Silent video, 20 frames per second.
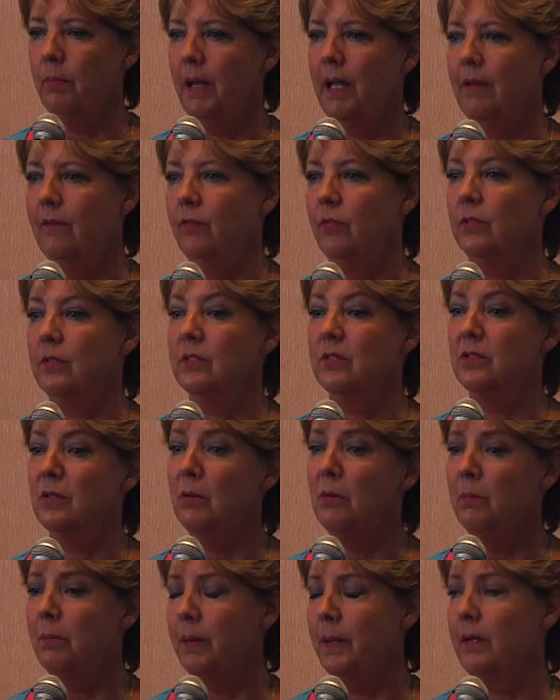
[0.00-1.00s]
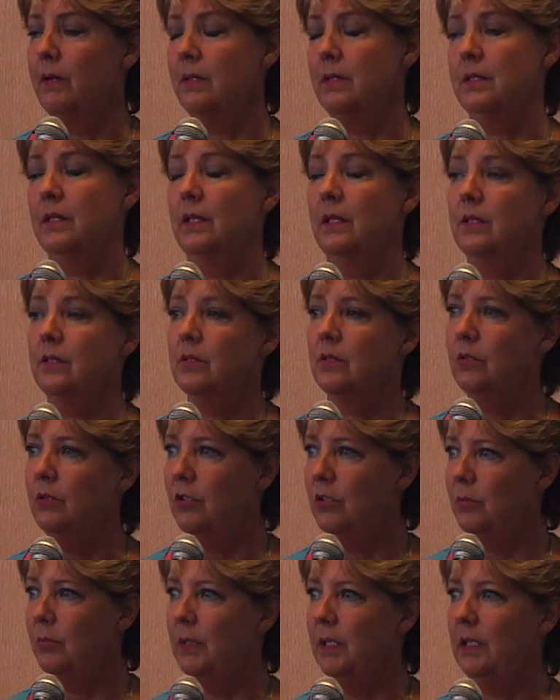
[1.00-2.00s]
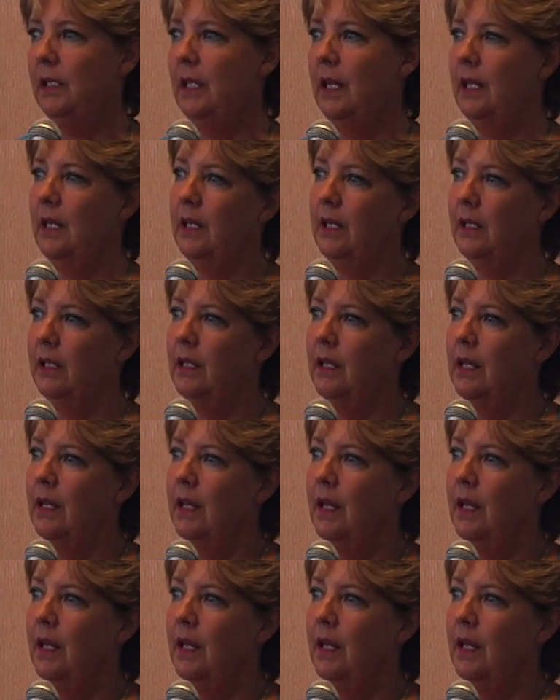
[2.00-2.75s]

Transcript: painful, it's so embarrassing, it's so humiliating,